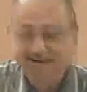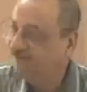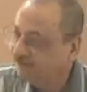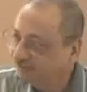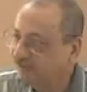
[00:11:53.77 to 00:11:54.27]

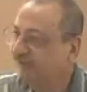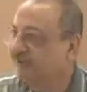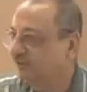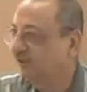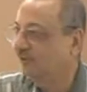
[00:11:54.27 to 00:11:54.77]
Use
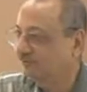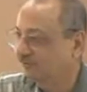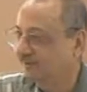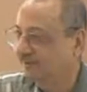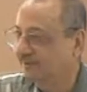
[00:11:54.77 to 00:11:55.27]
English also.
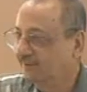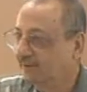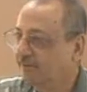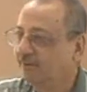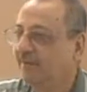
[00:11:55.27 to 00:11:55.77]

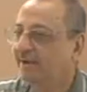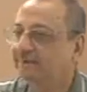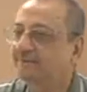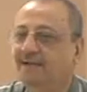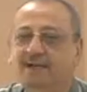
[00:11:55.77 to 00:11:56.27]
But by
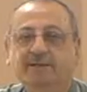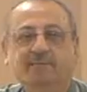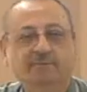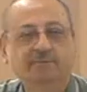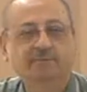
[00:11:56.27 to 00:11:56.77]
the
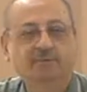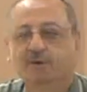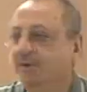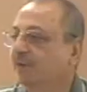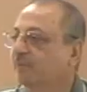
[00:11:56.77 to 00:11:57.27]
time you
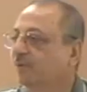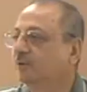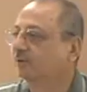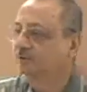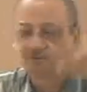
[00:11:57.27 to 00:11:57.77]
are in
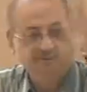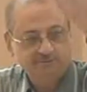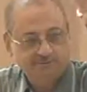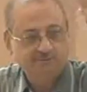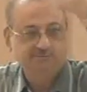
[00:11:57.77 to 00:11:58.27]
book
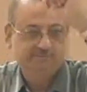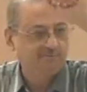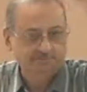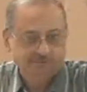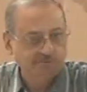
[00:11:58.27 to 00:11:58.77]

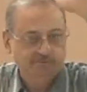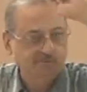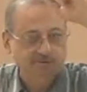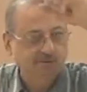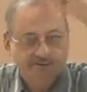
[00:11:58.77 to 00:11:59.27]
2,
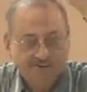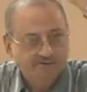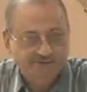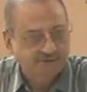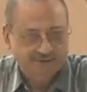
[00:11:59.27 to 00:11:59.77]
you have
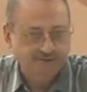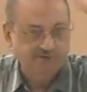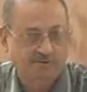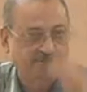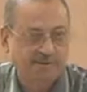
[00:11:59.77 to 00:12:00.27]
everything in
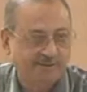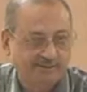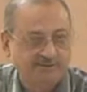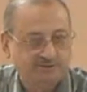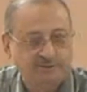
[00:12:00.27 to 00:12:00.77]
mind,
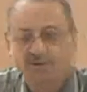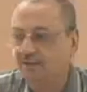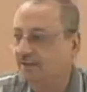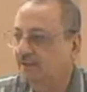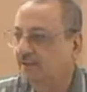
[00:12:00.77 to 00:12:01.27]

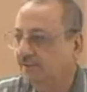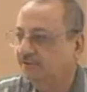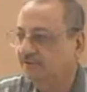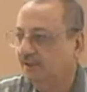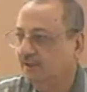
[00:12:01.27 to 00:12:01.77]
inshallah.
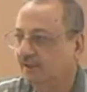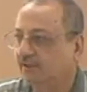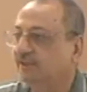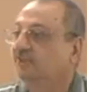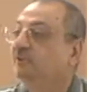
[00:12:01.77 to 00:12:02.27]
Inshallah.
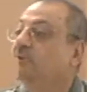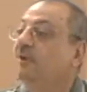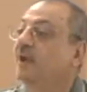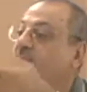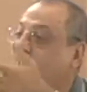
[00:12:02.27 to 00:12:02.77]
Then you will
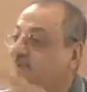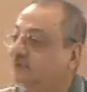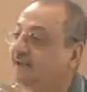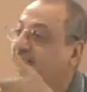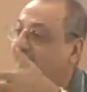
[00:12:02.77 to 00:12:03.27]
love to
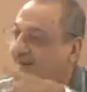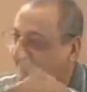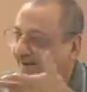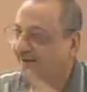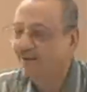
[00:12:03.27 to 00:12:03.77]
say
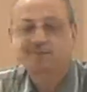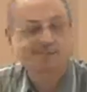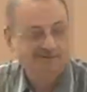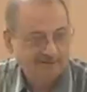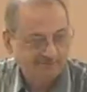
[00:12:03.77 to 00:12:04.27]

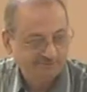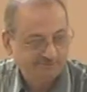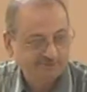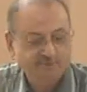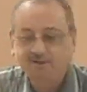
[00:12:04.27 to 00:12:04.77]
Arabic
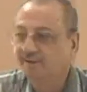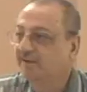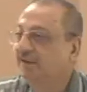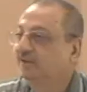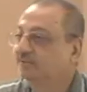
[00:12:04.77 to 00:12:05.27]
terms,
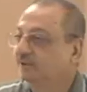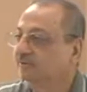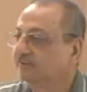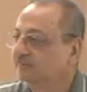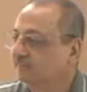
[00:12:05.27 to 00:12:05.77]

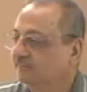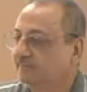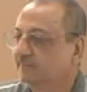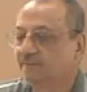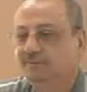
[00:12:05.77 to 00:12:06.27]
So,
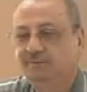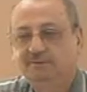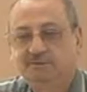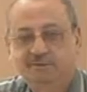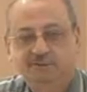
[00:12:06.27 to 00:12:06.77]

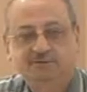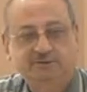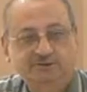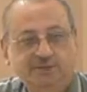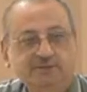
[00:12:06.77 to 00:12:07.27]

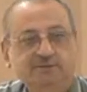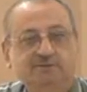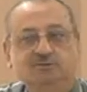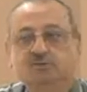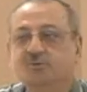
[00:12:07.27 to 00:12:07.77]
sisters,
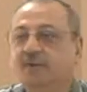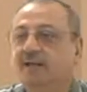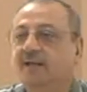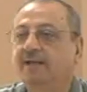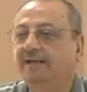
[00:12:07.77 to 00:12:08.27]

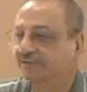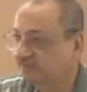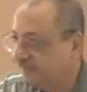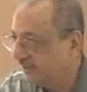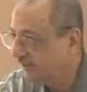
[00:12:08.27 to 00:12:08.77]
Jumla
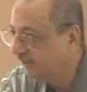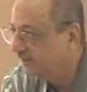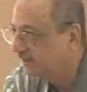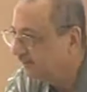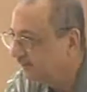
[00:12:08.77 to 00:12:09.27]
Ismiya,
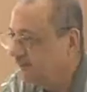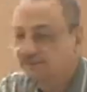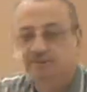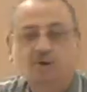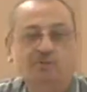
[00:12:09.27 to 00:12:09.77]

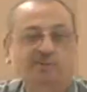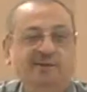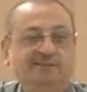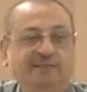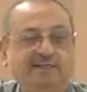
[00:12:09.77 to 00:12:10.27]

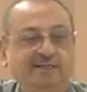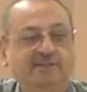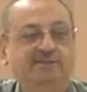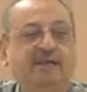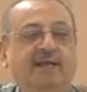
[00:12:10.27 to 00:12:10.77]
nominal
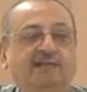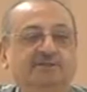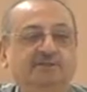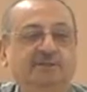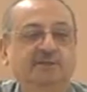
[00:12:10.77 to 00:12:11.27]
sentence, has